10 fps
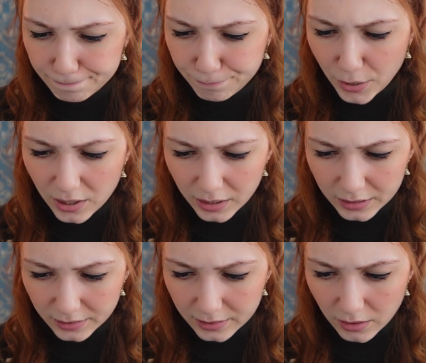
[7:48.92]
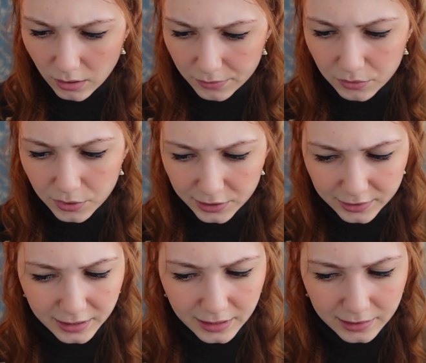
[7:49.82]
parts of
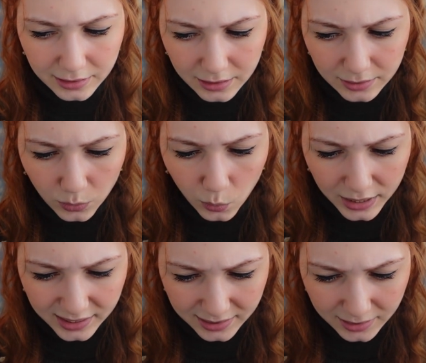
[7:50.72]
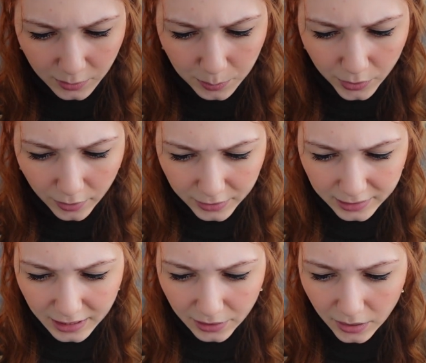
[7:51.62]
Rushdie's East-West, The
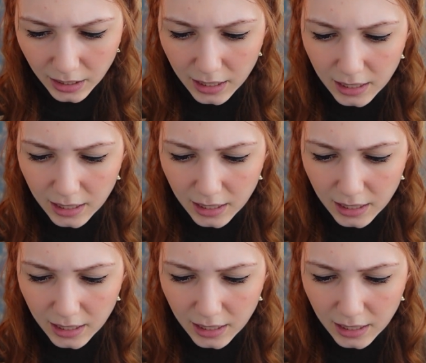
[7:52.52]
Prophet's Hair,